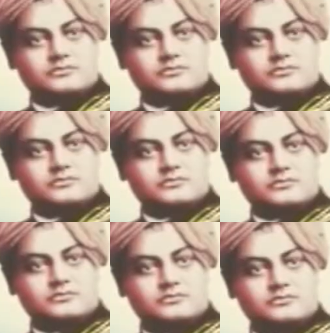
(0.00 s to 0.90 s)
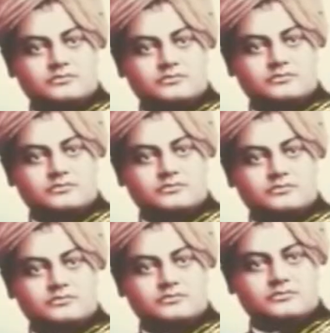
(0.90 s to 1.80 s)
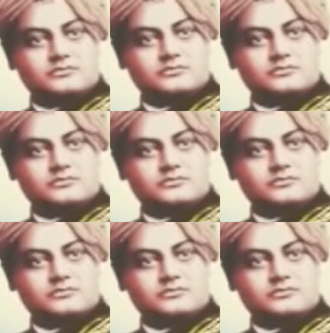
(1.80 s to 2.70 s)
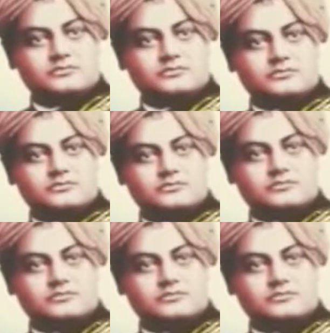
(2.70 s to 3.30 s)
The person shown says nothing.